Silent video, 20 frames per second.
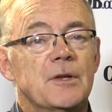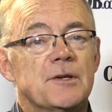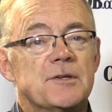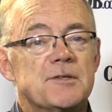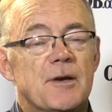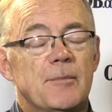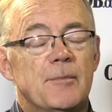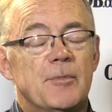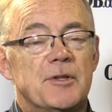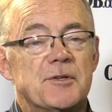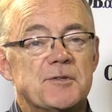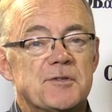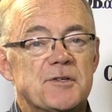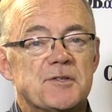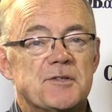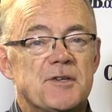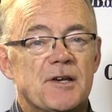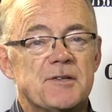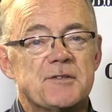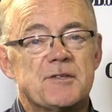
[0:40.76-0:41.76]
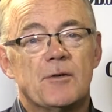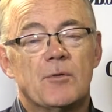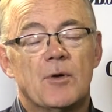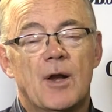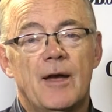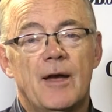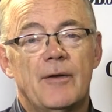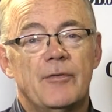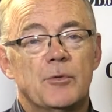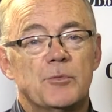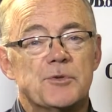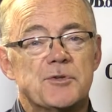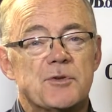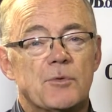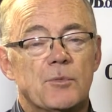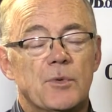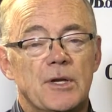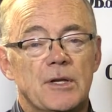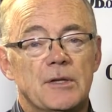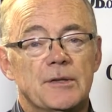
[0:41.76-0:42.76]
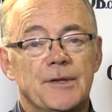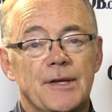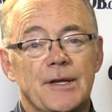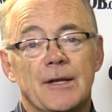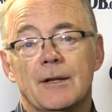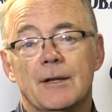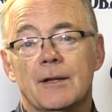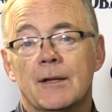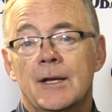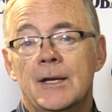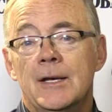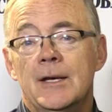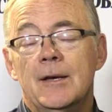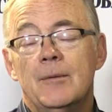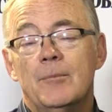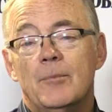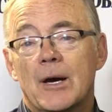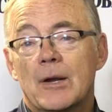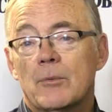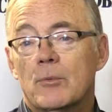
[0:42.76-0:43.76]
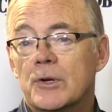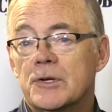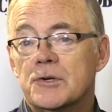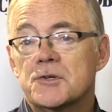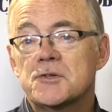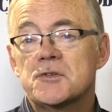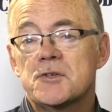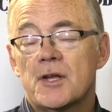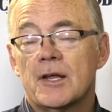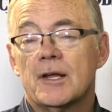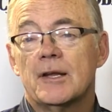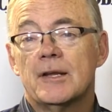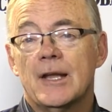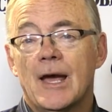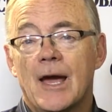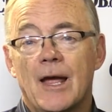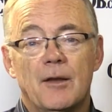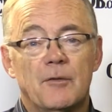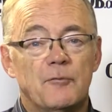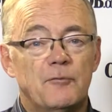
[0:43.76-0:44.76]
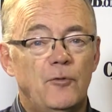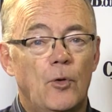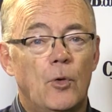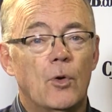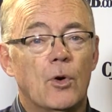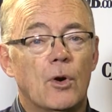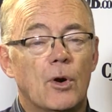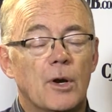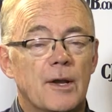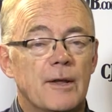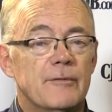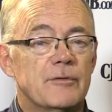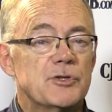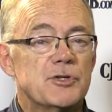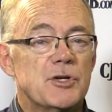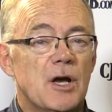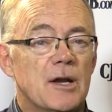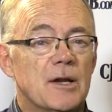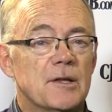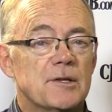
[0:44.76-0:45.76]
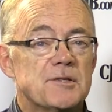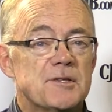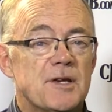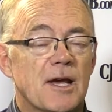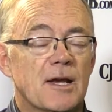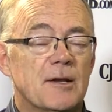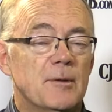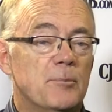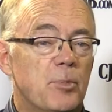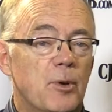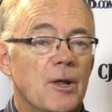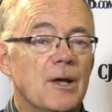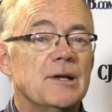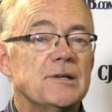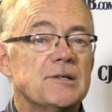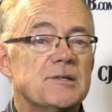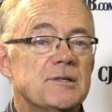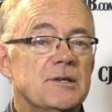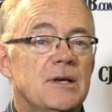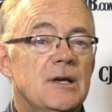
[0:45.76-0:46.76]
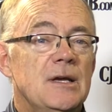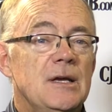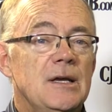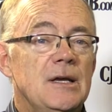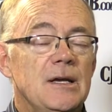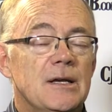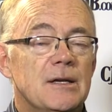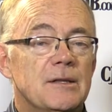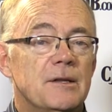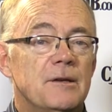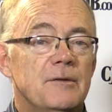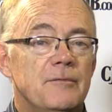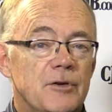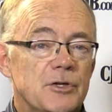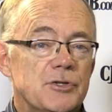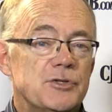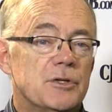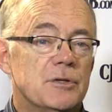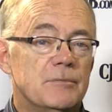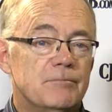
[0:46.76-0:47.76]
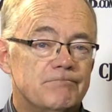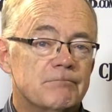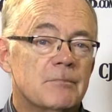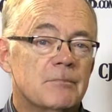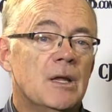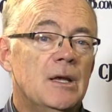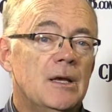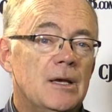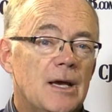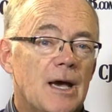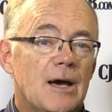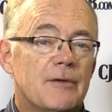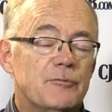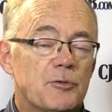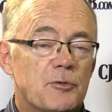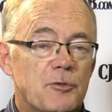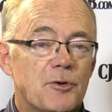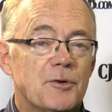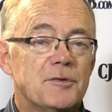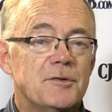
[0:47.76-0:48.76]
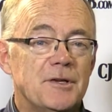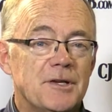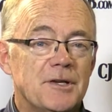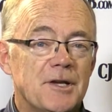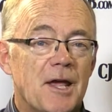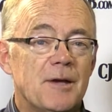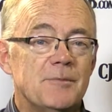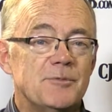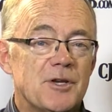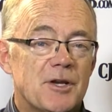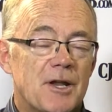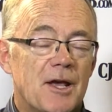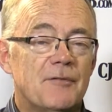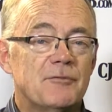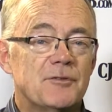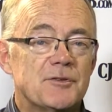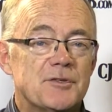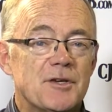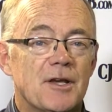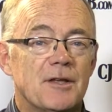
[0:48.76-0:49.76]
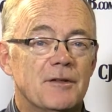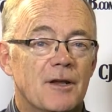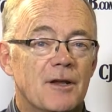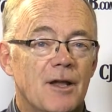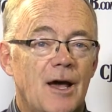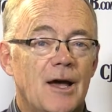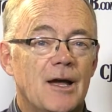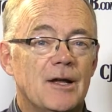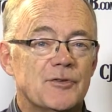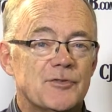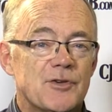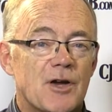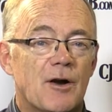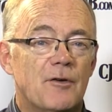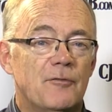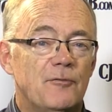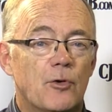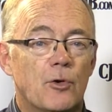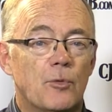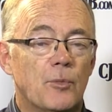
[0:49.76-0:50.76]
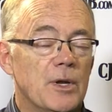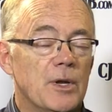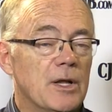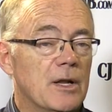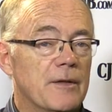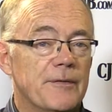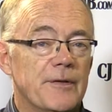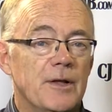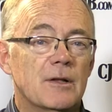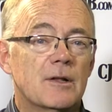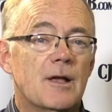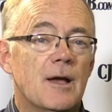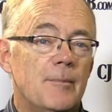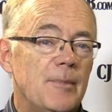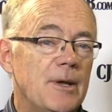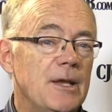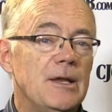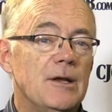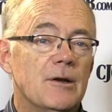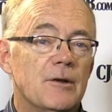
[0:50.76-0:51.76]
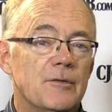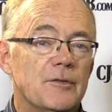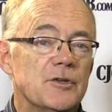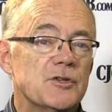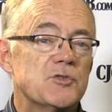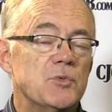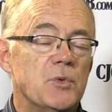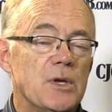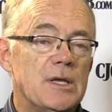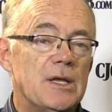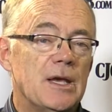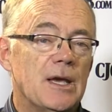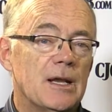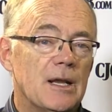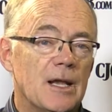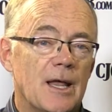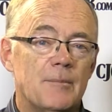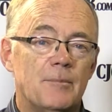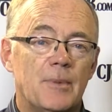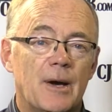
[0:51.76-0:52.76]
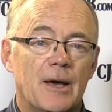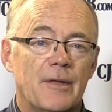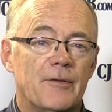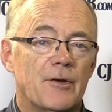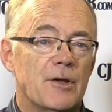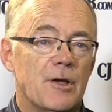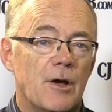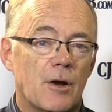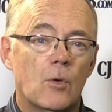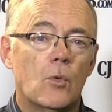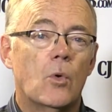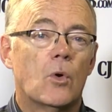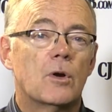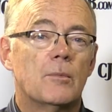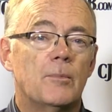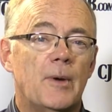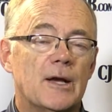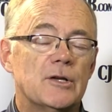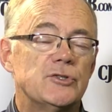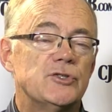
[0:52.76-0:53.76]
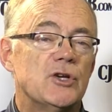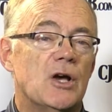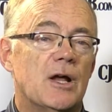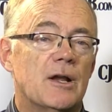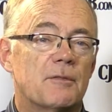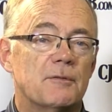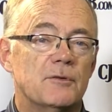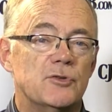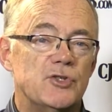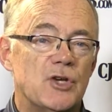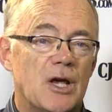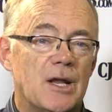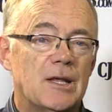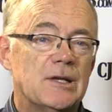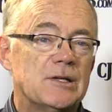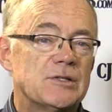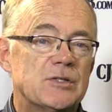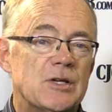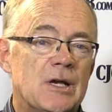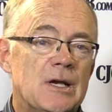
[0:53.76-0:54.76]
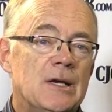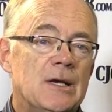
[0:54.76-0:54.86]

some of the success they were having was the real deal. But when you're sitting at 9-4 and have a shot at second place in the division after 13 games, you'd have to say the Lions are for real. And they'll come in here this weekend led by their young quarterback, Jonathan Jennings,